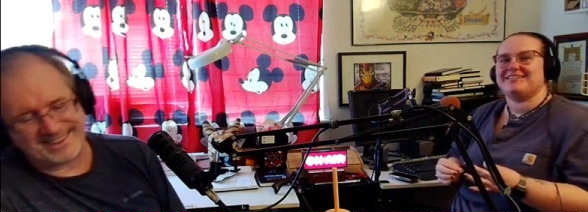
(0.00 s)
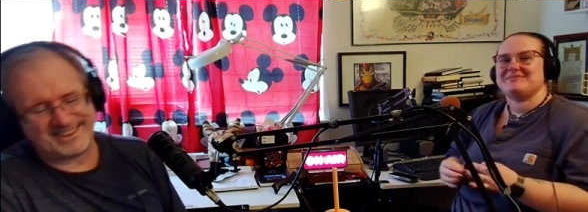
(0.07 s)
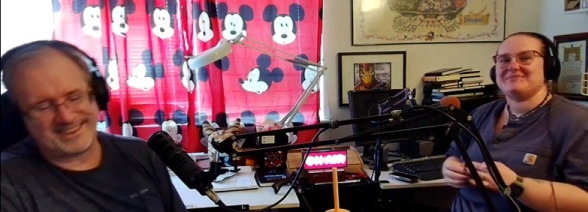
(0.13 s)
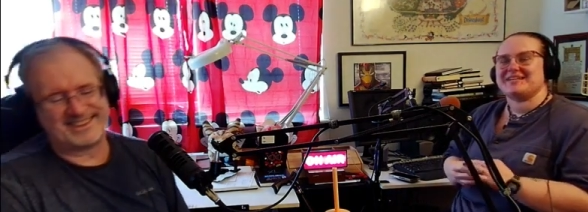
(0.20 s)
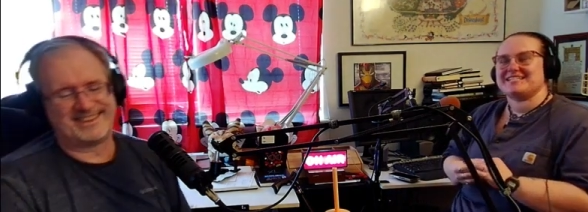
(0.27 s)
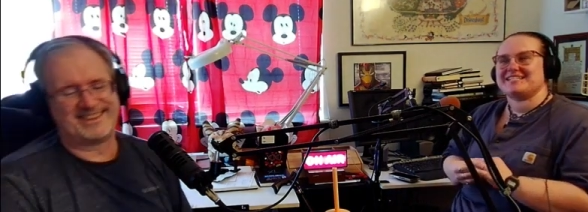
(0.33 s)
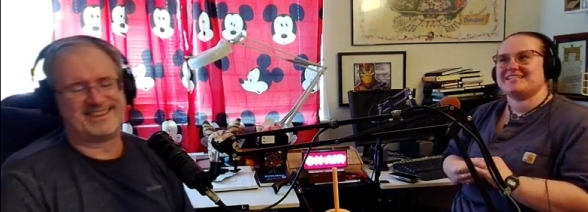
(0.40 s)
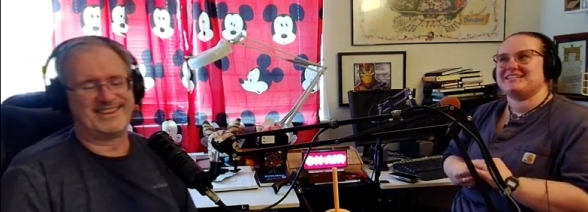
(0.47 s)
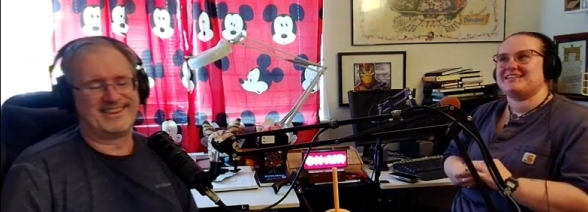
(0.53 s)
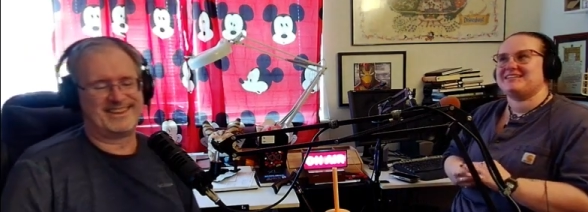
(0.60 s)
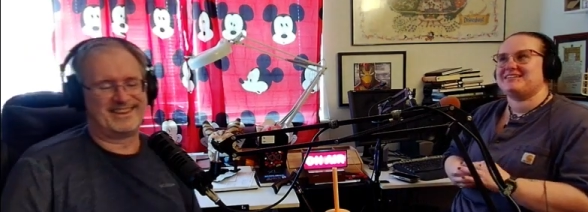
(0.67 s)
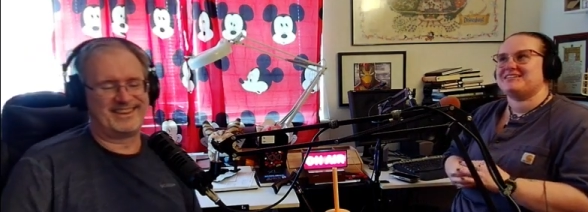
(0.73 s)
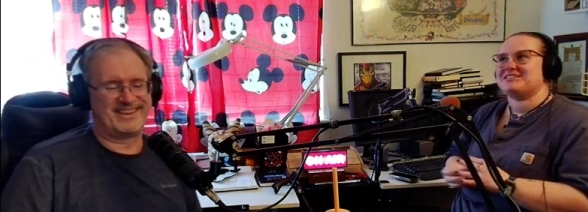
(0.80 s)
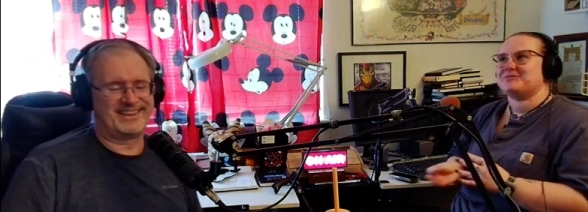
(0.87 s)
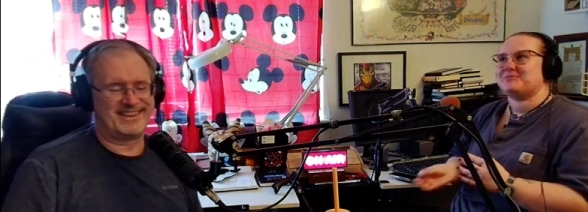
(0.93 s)

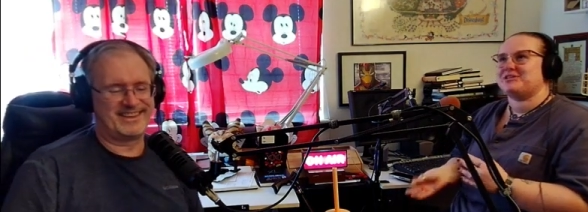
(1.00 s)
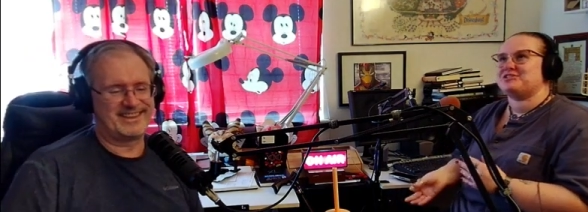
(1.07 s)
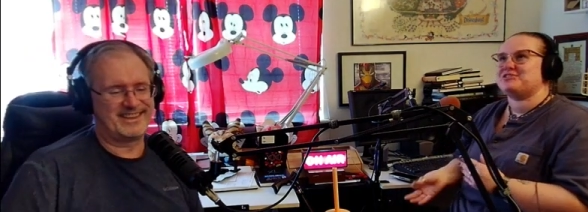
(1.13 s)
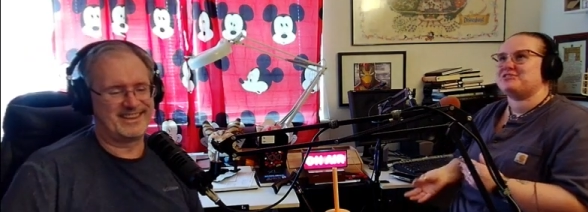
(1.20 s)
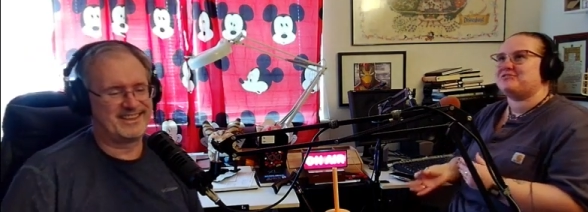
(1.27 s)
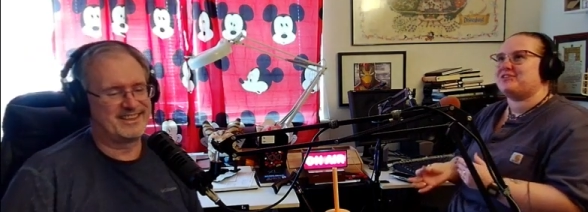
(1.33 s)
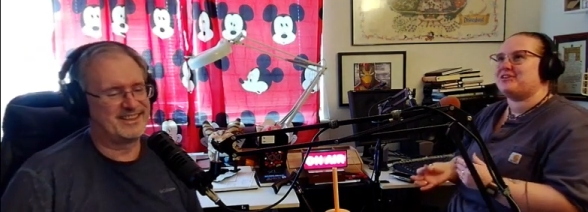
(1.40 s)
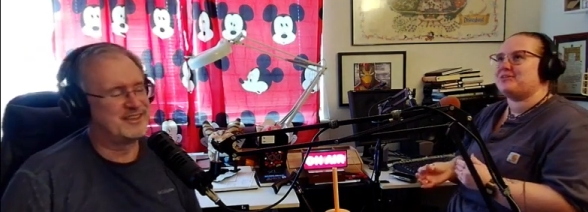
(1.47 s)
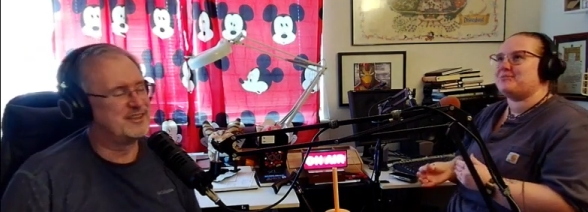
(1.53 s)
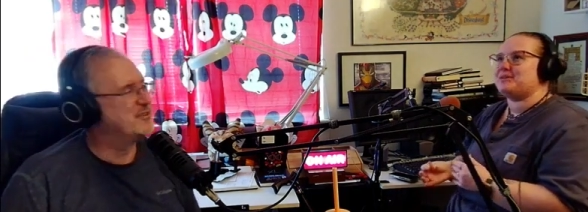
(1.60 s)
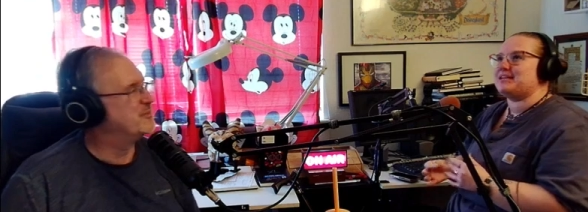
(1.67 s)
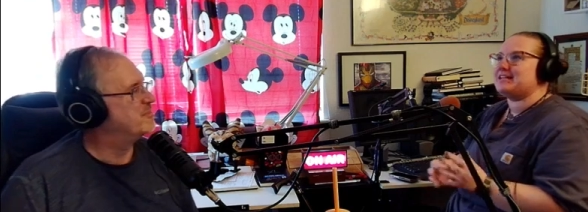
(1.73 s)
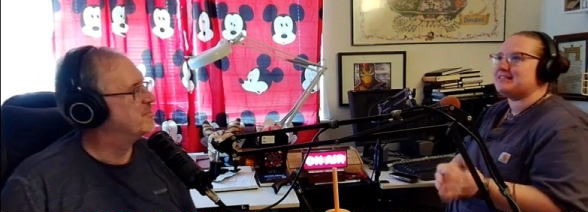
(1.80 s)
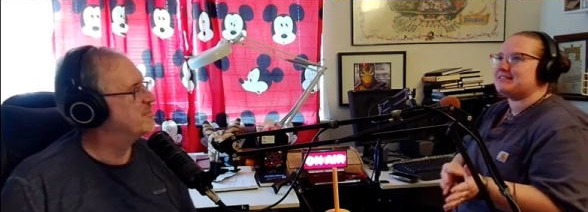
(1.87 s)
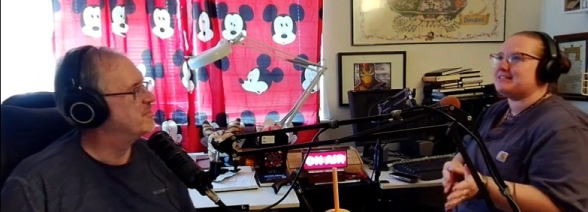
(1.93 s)
Speaker 1: basically switched from
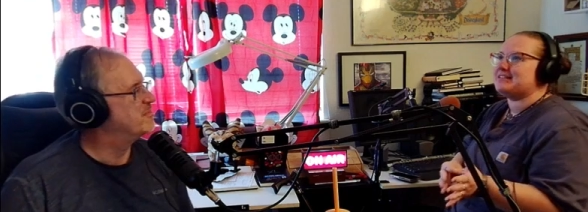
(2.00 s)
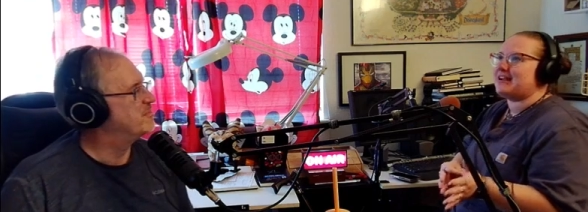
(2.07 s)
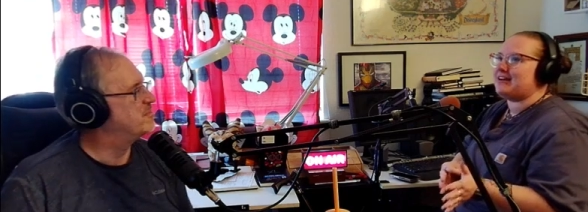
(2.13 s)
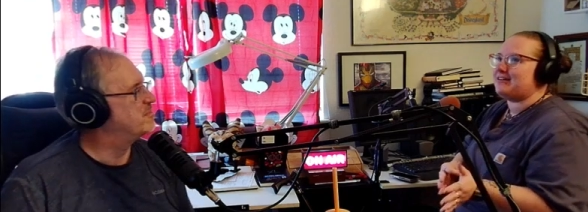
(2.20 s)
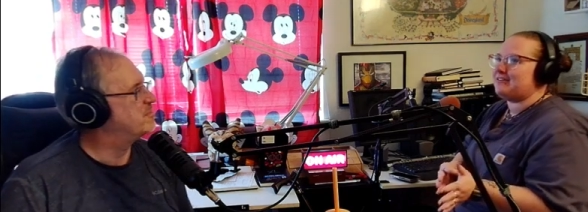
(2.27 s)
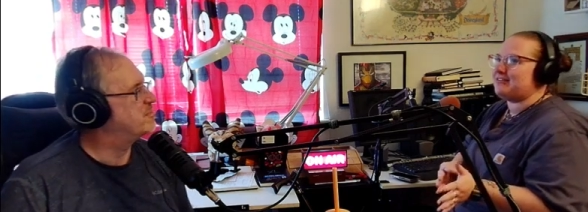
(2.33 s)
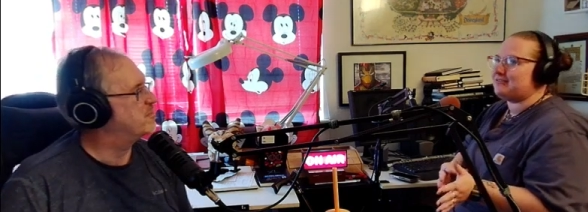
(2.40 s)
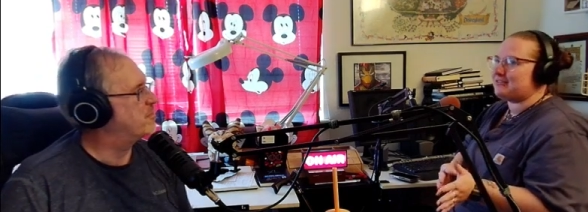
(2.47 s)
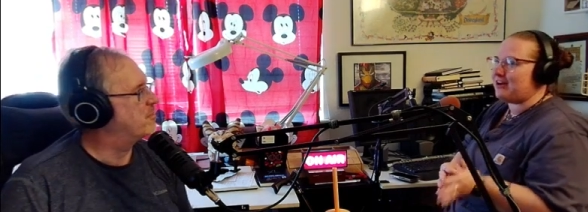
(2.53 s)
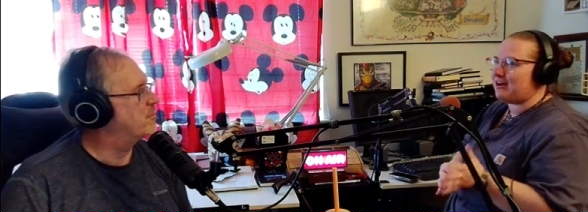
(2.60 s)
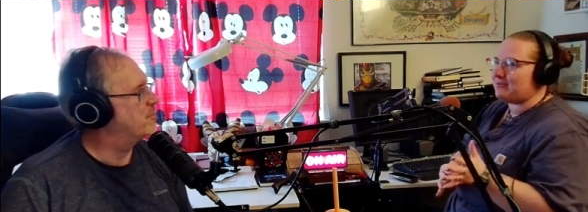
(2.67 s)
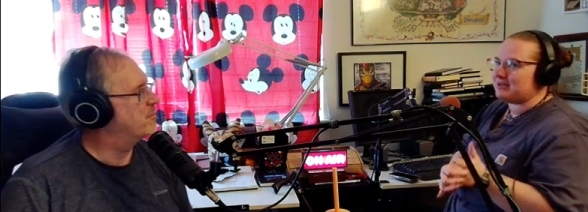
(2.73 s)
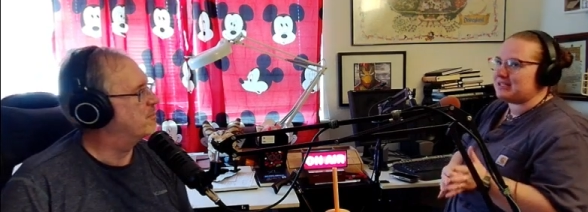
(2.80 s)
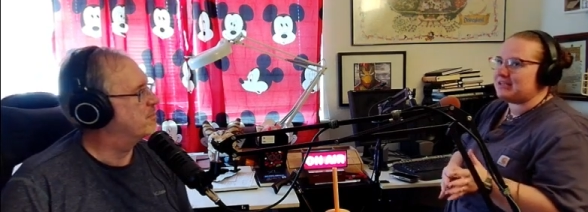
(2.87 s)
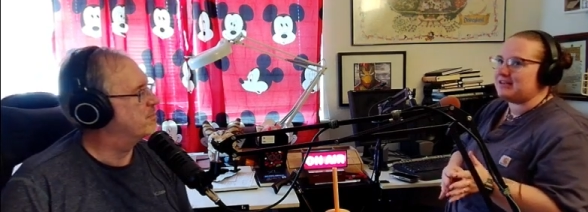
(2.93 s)
his style of
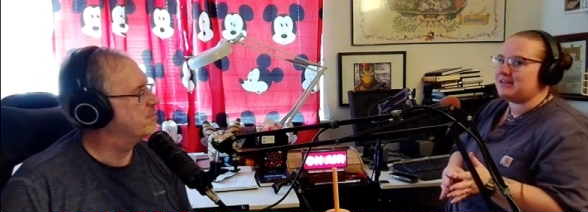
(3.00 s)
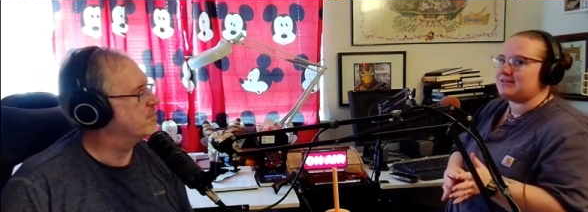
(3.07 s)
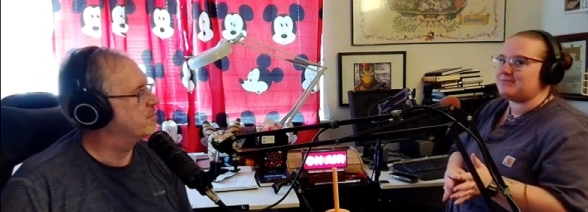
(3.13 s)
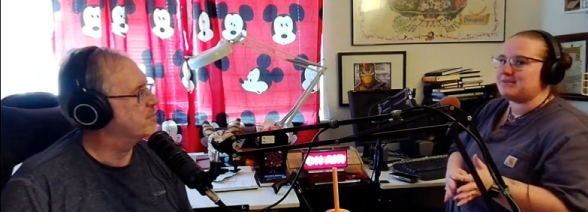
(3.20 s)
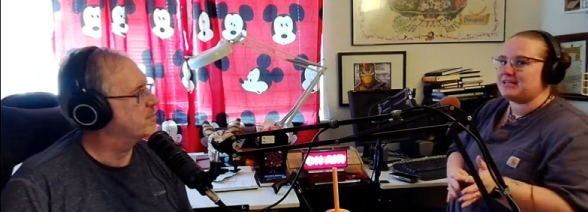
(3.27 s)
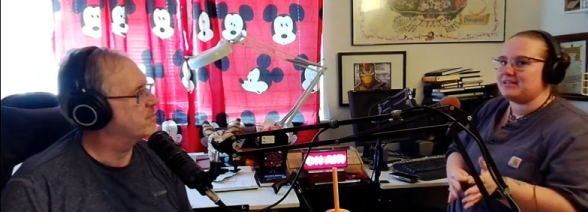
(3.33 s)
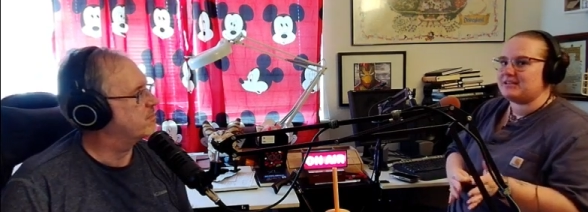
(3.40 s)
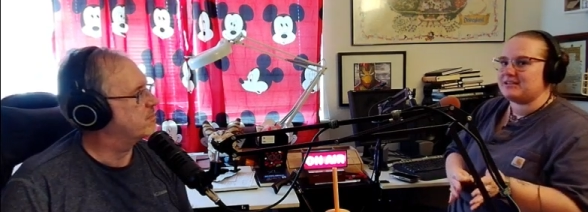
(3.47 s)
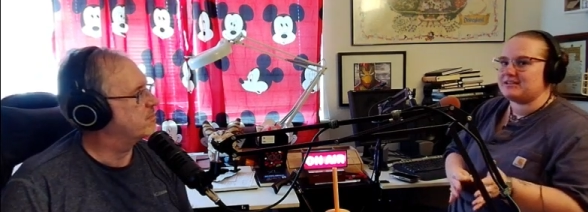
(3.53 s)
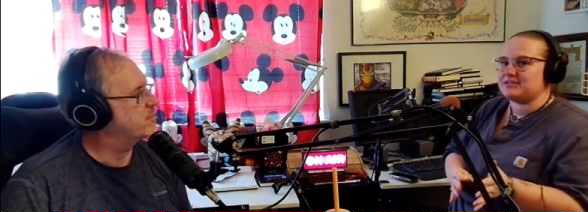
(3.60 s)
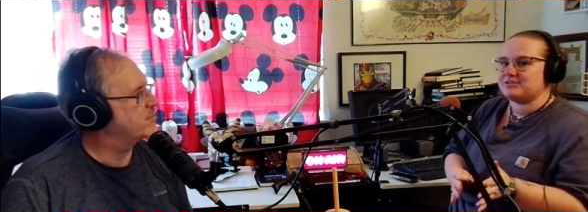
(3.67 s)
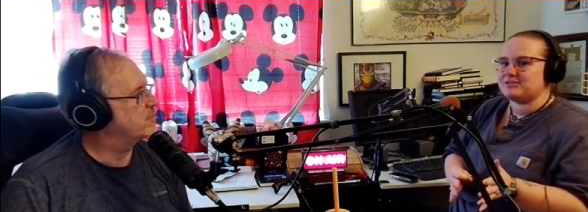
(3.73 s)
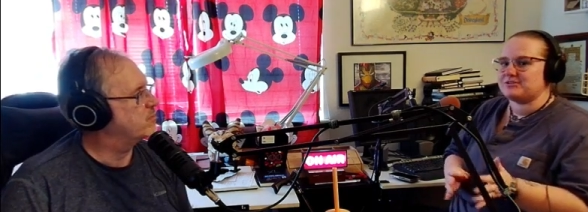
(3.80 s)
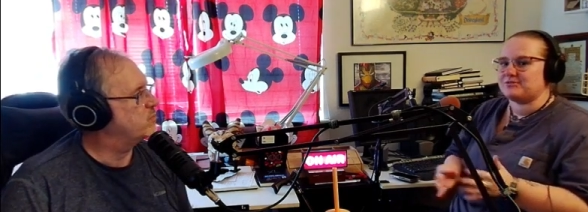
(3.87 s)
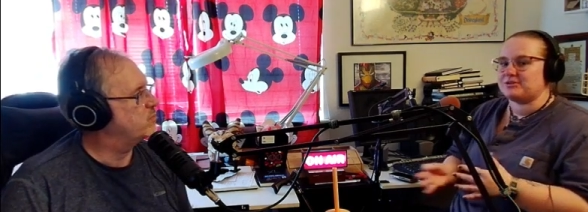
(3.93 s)
comedy and made it
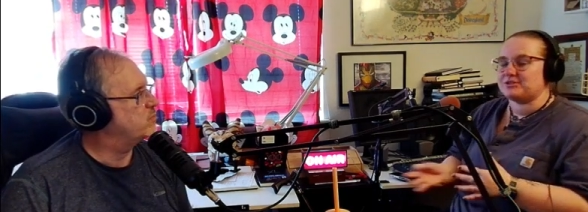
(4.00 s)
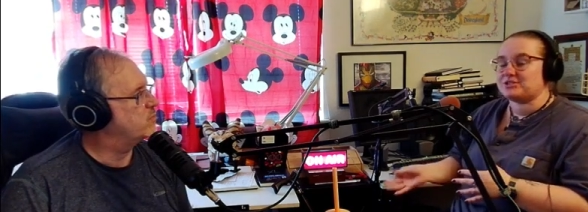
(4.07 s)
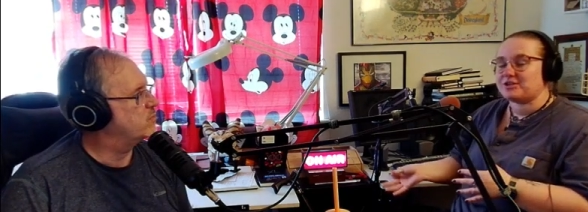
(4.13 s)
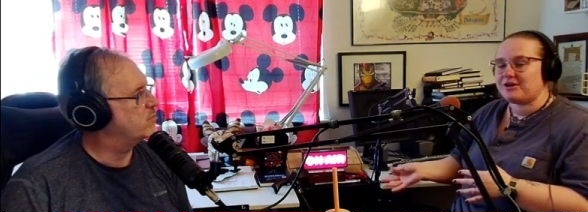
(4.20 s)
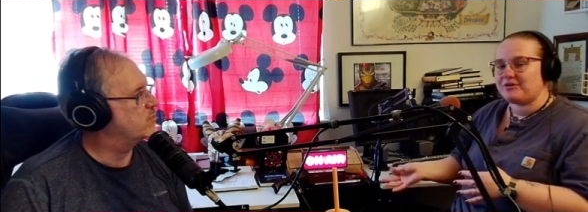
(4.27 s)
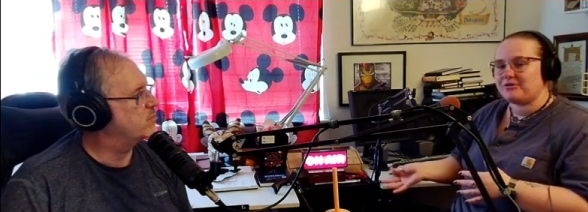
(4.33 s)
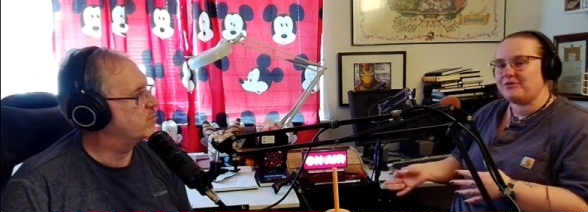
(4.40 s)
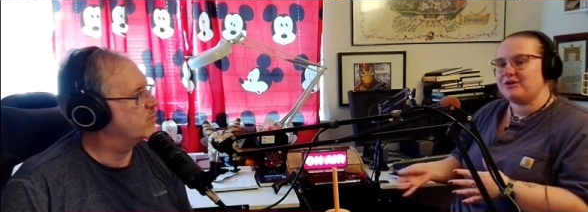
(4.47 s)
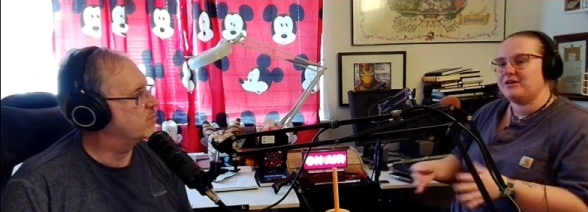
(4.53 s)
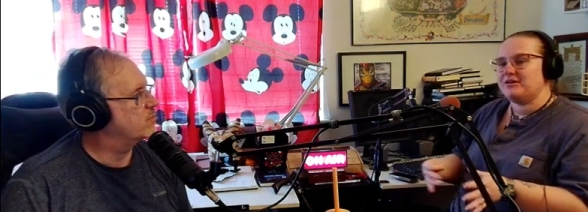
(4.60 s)
into a show